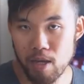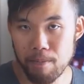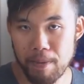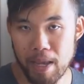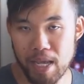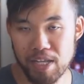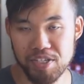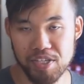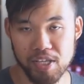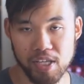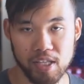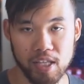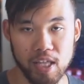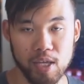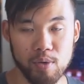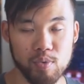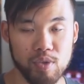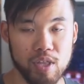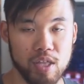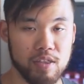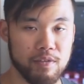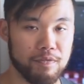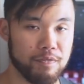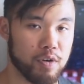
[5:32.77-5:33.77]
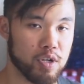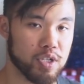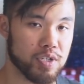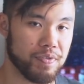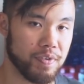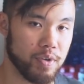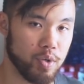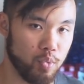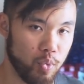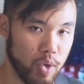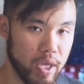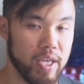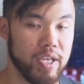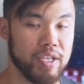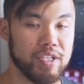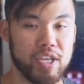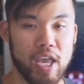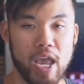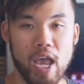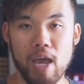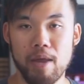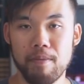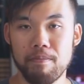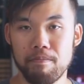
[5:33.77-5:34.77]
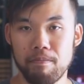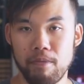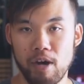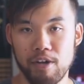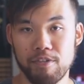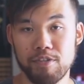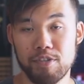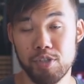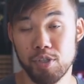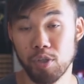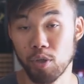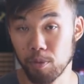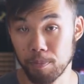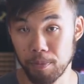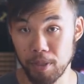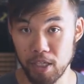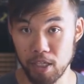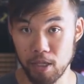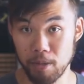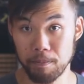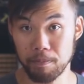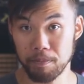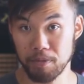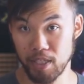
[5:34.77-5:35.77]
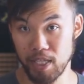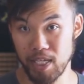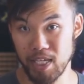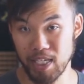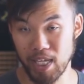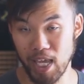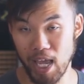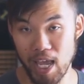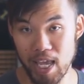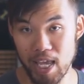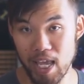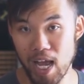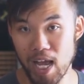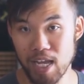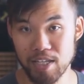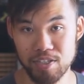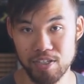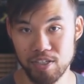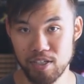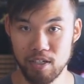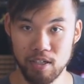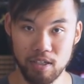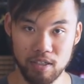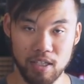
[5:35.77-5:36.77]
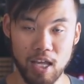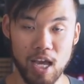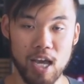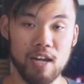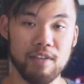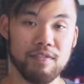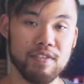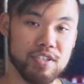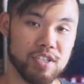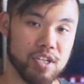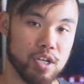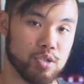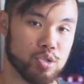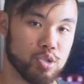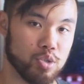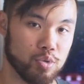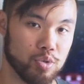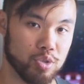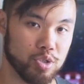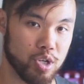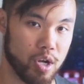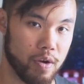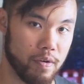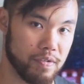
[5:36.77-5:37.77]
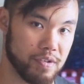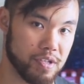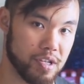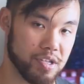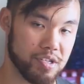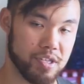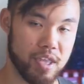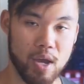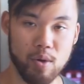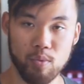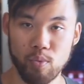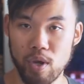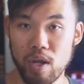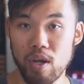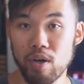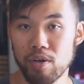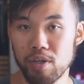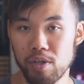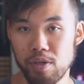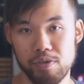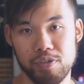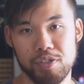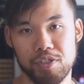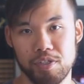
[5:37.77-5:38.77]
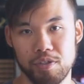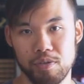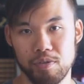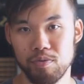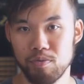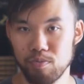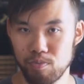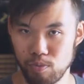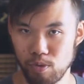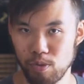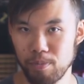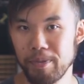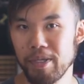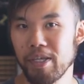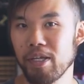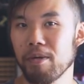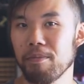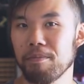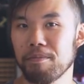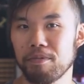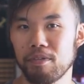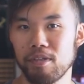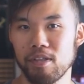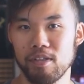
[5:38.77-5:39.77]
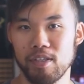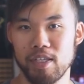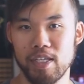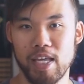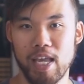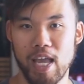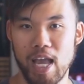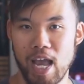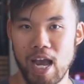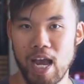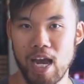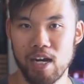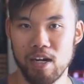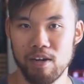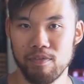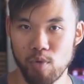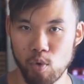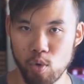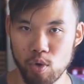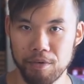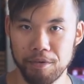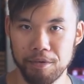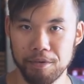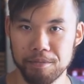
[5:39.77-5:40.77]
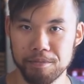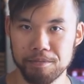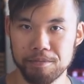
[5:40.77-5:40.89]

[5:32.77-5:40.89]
Basically, within the first few weeks and months, there will be complete chaos and a lot of essential services that we are used to will be completely out of order.